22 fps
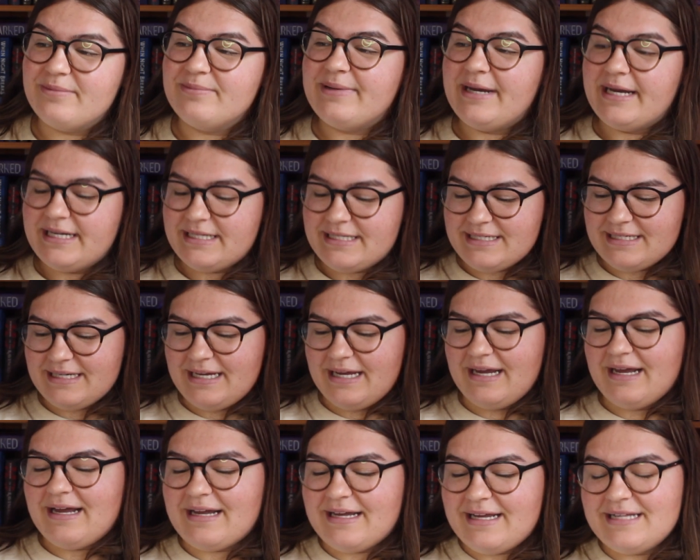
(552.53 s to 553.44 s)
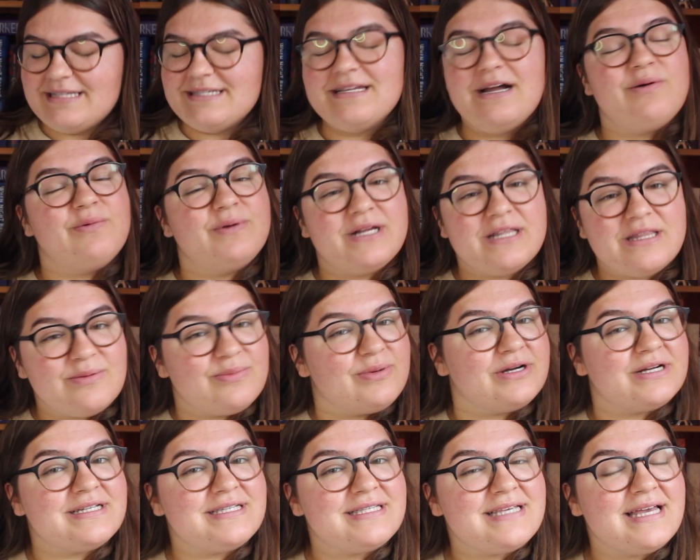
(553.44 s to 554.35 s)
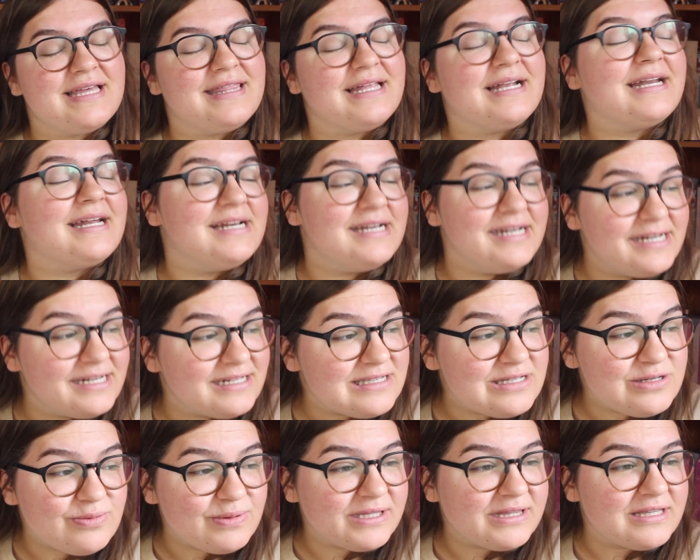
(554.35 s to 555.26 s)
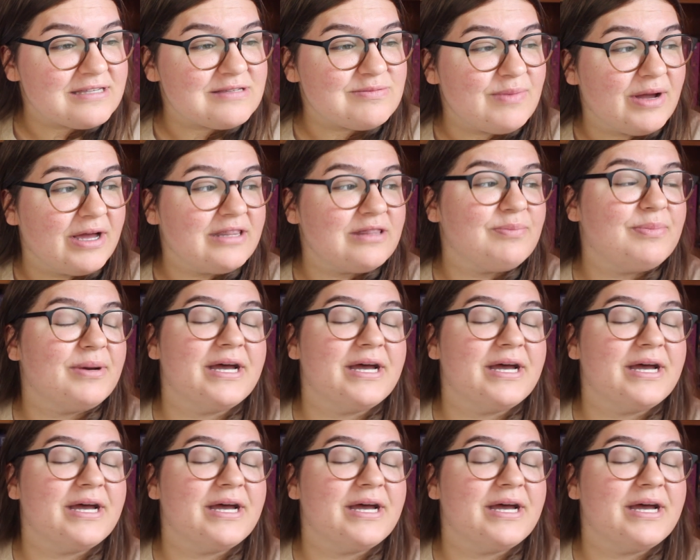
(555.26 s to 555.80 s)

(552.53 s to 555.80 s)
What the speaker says: But it's not one of the books that I needed to read this month,